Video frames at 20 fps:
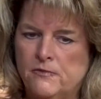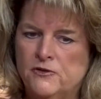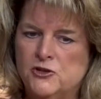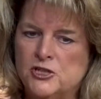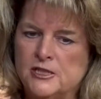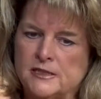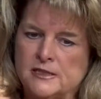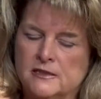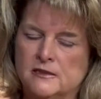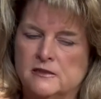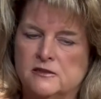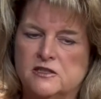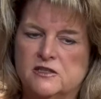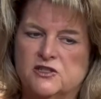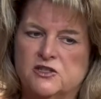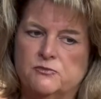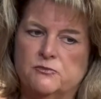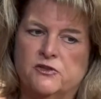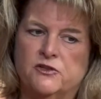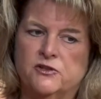just in
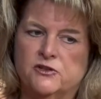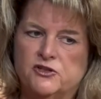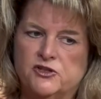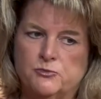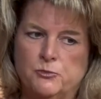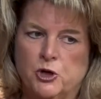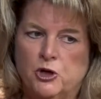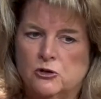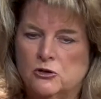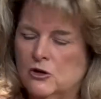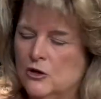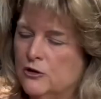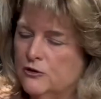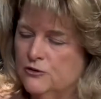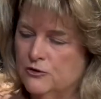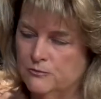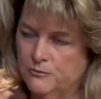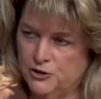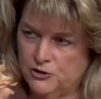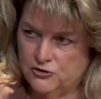the small
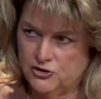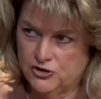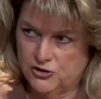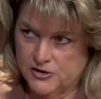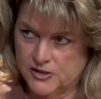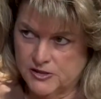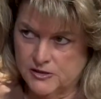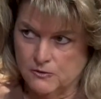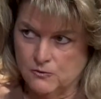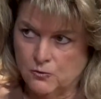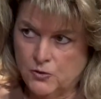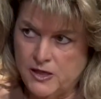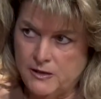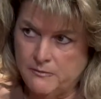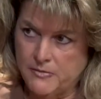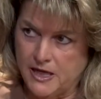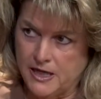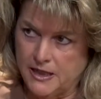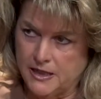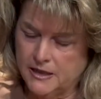contributions that we
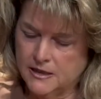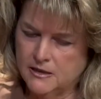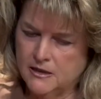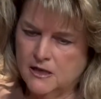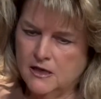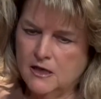make,